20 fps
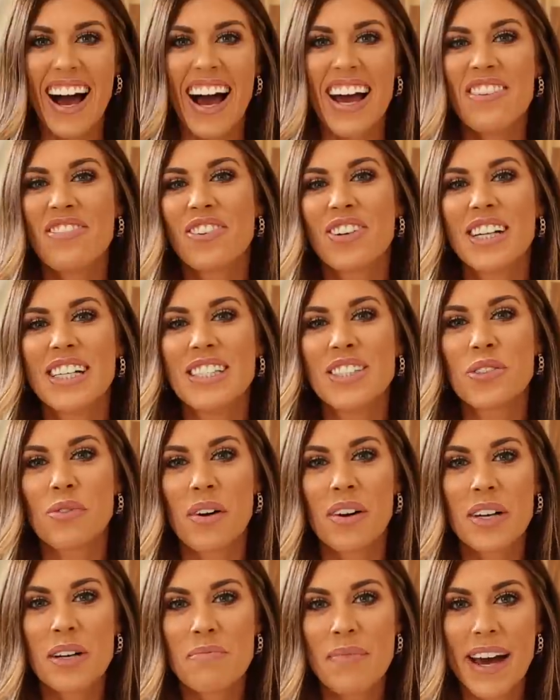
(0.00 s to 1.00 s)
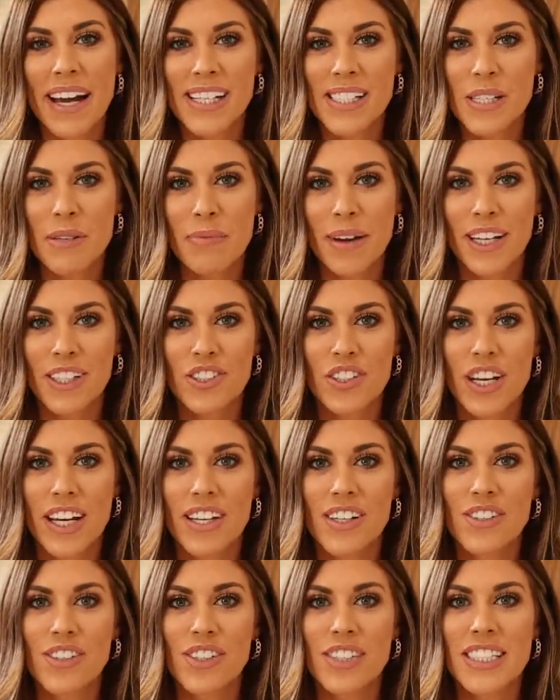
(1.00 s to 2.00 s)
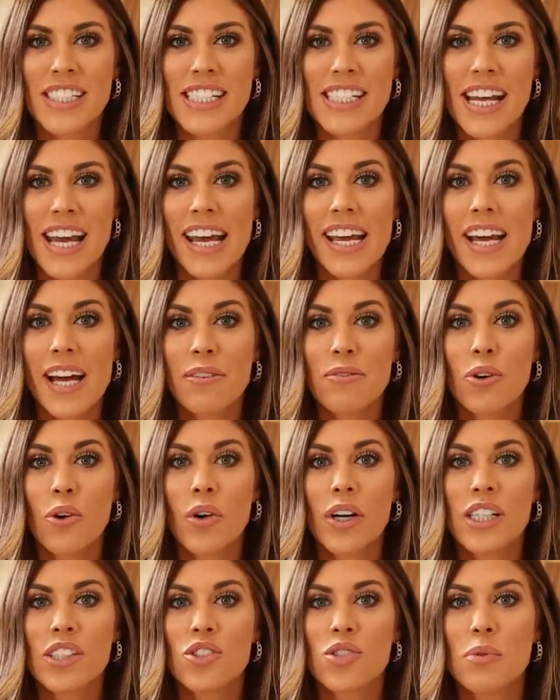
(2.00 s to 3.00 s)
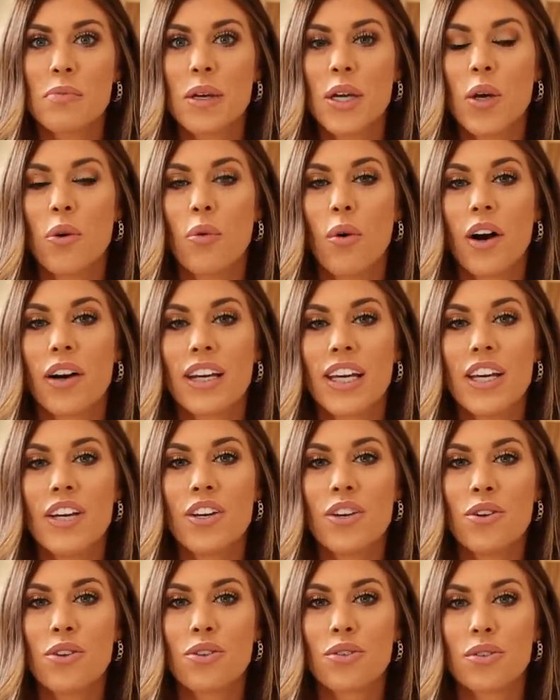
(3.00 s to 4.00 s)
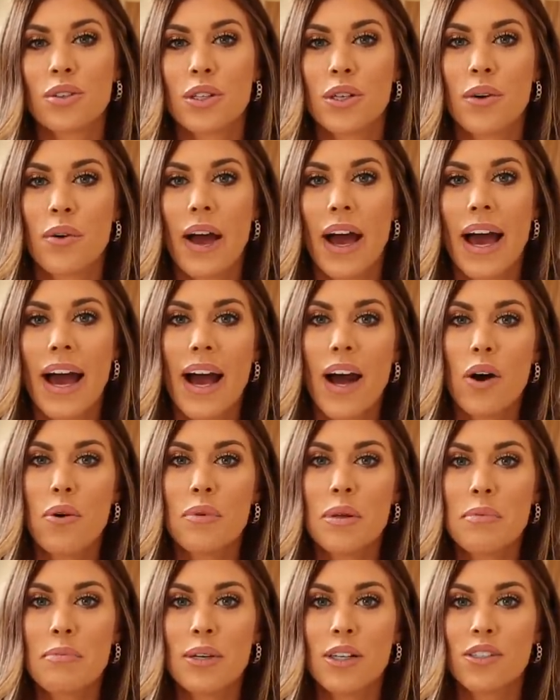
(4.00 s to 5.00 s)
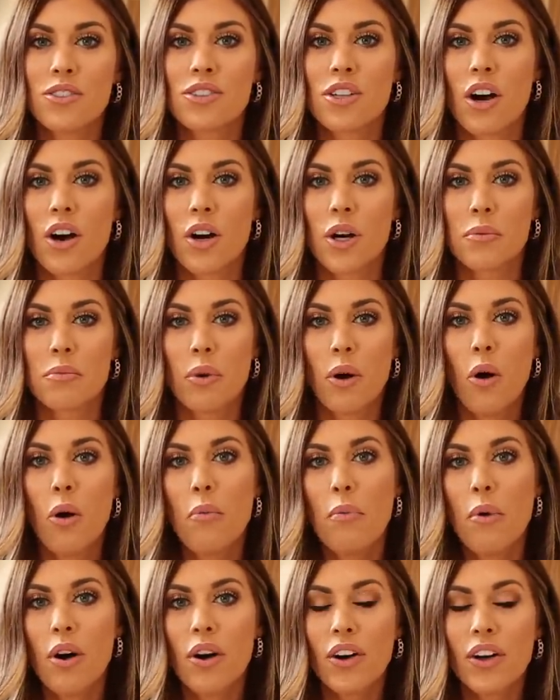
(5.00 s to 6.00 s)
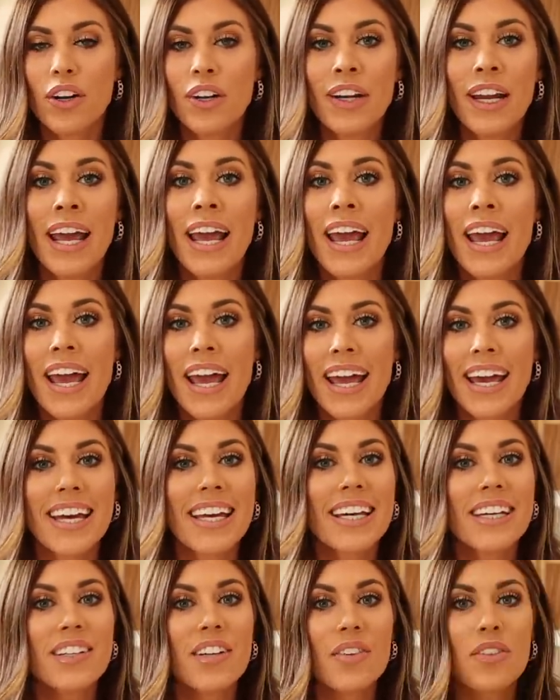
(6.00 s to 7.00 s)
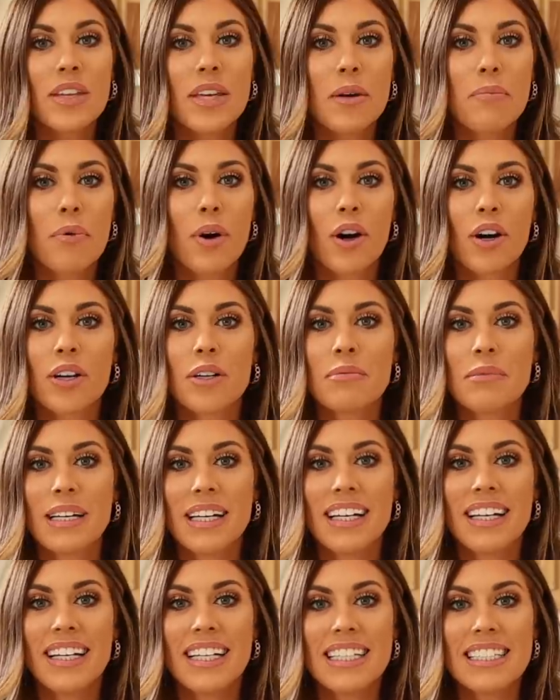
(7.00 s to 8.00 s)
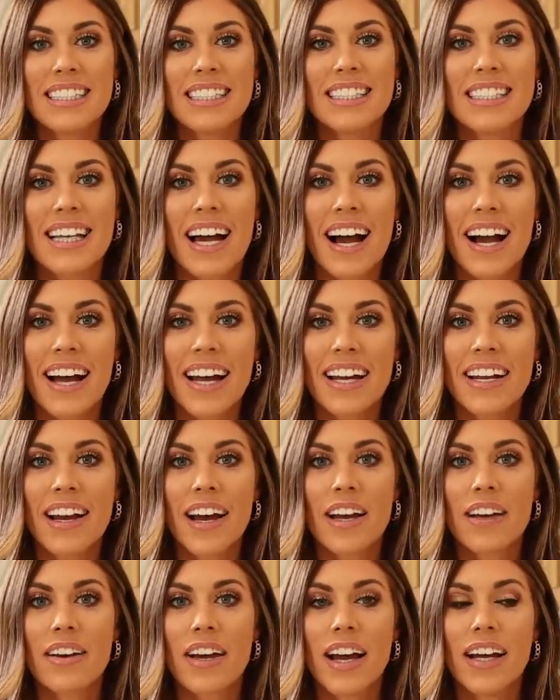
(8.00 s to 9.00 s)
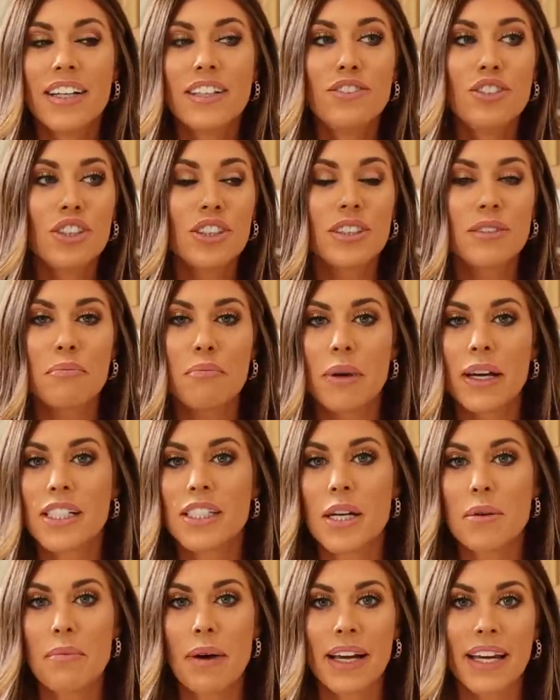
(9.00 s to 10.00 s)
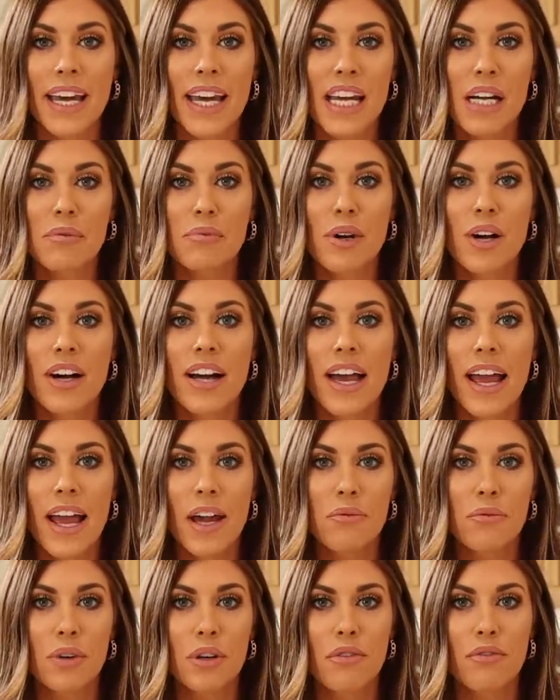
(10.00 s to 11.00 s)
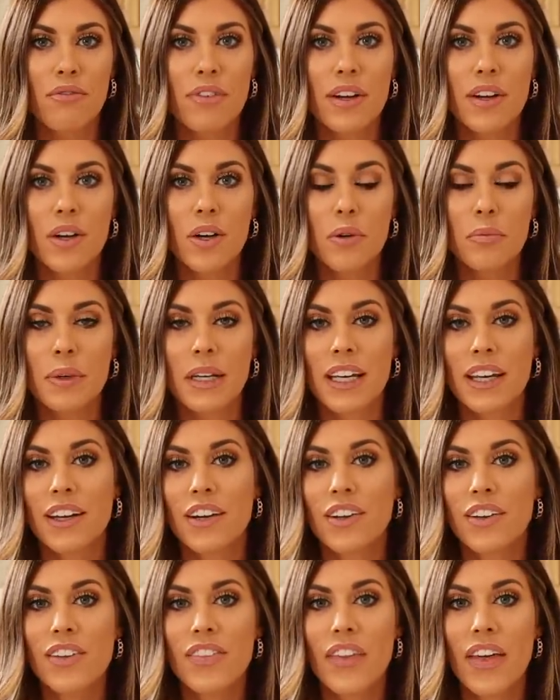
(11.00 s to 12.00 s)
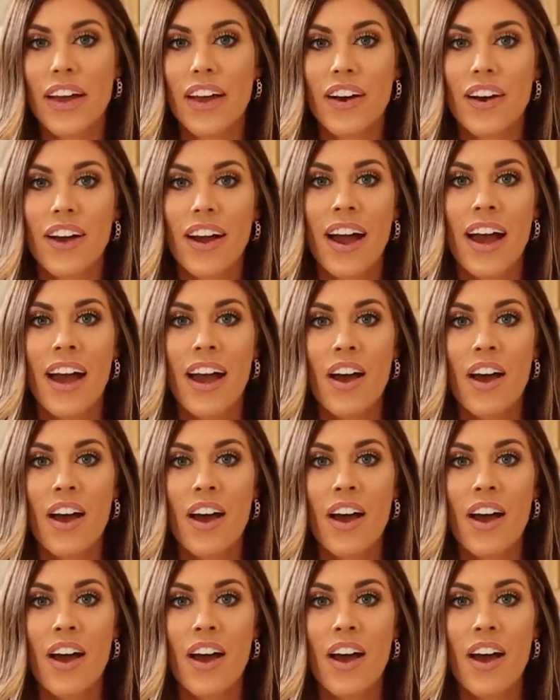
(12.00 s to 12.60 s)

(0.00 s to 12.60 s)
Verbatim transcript: Hi friends, welcome back to my channel. Today I'm going to be walking you through how we built our pole barn and the apartment inside. I kind of just picked up my camera and would film here and there